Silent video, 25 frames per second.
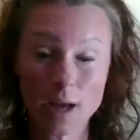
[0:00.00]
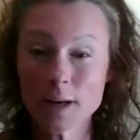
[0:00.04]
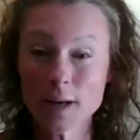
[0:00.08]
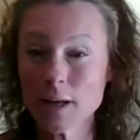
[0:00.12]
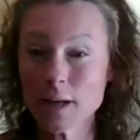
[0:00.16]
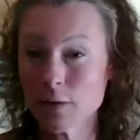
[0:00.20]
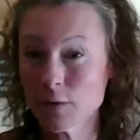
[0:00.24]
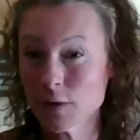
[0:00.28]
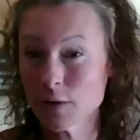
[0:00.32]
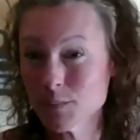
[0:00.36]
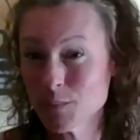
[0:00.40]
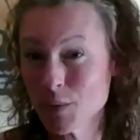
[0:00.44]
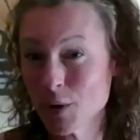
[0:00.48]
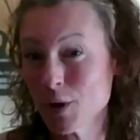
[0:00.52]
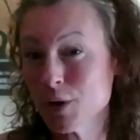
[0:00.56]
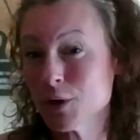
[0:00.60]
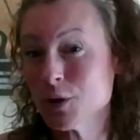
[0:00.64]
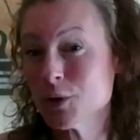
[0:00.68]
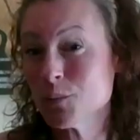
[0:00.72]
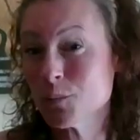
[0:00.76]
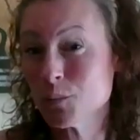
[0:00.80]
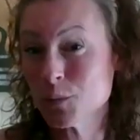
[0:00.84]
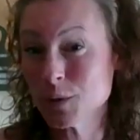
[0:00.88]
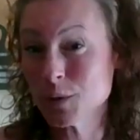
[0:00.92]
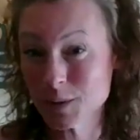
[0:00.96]
Now, this
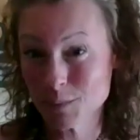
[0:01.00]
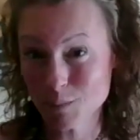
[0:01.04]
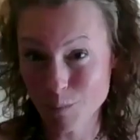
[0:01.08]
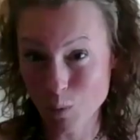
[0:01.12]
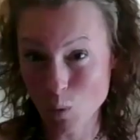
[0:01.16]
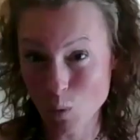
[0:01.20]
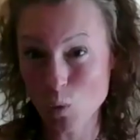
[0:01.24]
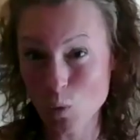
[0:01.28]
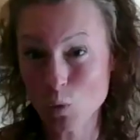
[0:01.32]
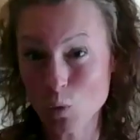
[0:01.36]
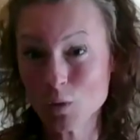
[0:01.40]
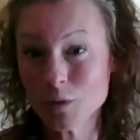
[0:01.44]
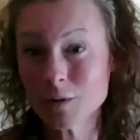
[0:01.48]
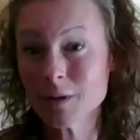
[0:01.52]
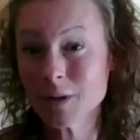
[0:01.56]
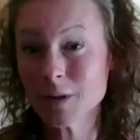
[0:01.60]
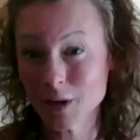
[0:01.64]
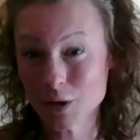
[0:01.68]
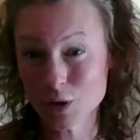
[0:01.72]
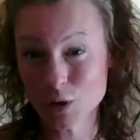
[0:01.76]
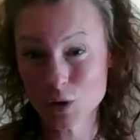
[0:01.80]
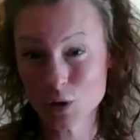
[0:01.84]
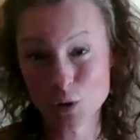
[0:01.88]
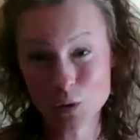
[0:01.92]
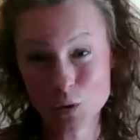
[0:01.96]
person is born
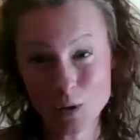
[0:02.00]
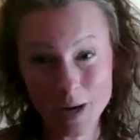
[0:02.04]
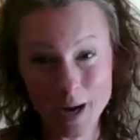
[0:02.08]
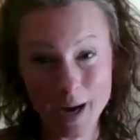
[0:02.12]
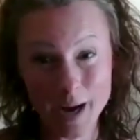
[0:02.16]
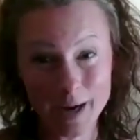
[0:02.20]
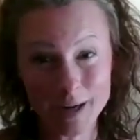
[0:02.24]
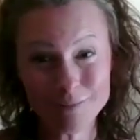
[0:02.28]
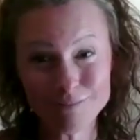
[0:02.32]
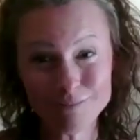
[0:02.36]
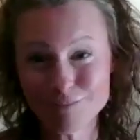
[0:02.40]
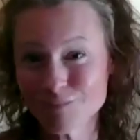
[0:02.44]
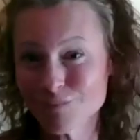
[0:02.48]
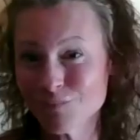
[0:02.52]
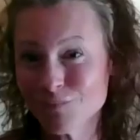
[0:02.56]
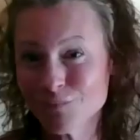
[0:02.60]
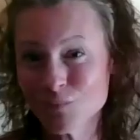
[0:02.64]
in the UK,